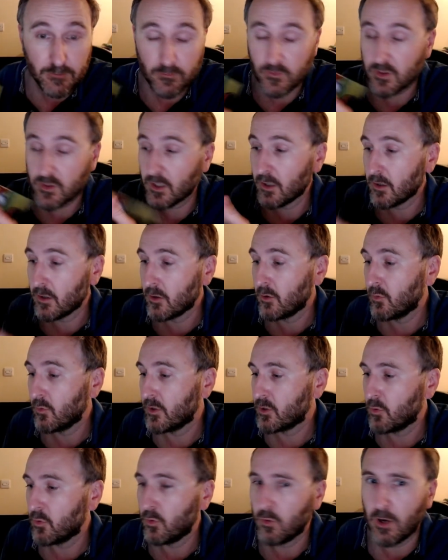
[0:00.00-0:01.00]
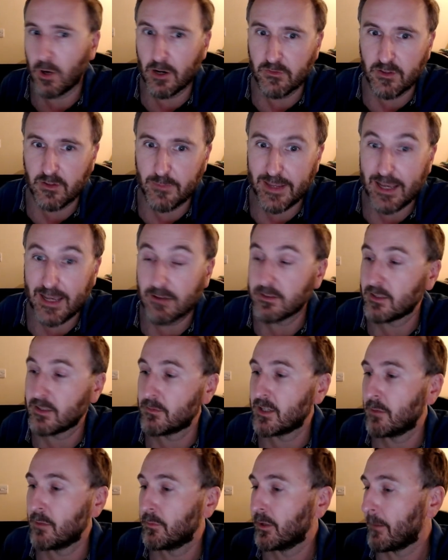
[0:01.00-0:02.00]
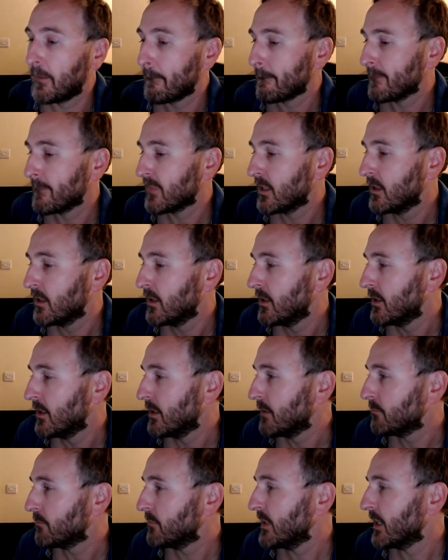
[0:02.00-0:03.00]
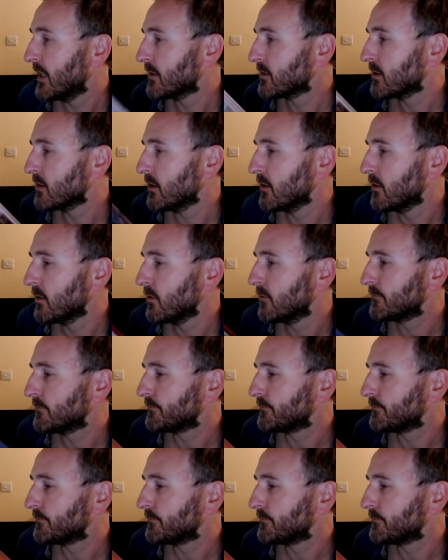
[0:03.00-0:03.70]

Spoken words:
so which will hopefully be out in September. But yeah, so